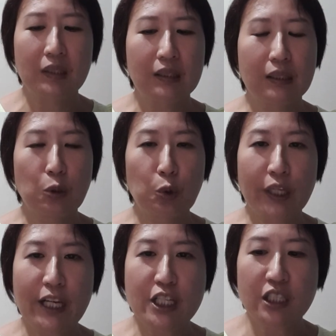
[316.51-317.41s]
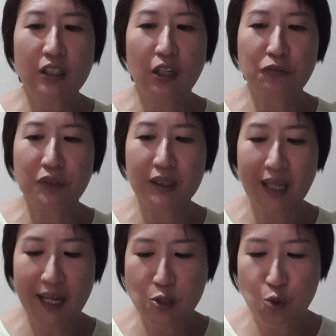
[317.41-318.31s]
the location of the
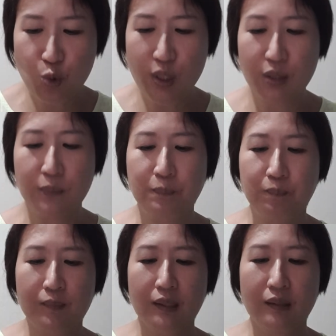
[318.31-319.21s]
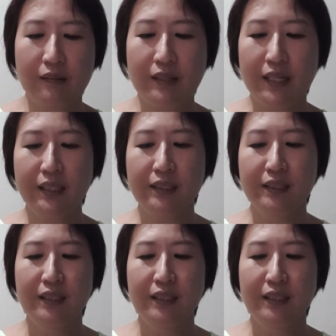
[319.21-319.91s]
Tai Sui, right?